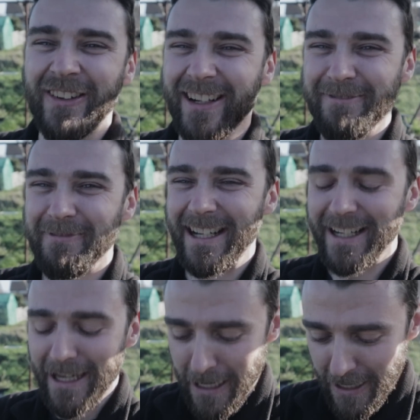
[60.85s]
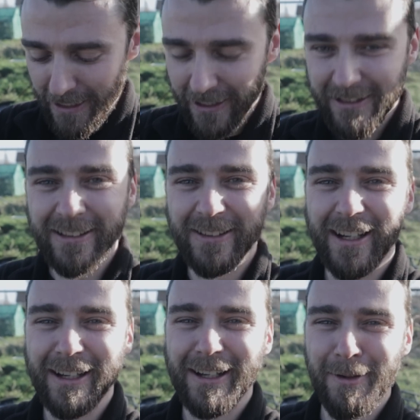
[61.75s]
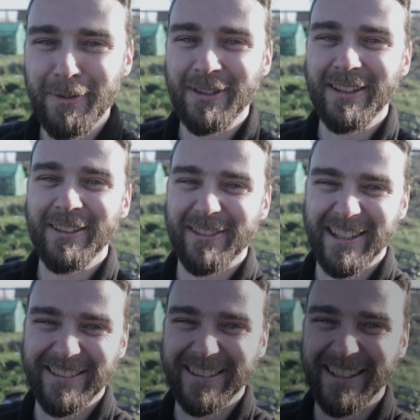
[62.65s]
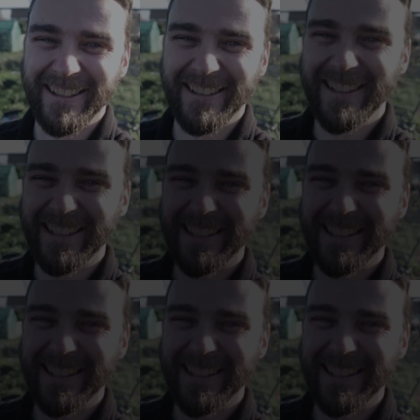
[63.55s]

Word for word: right back to a couple of days ago.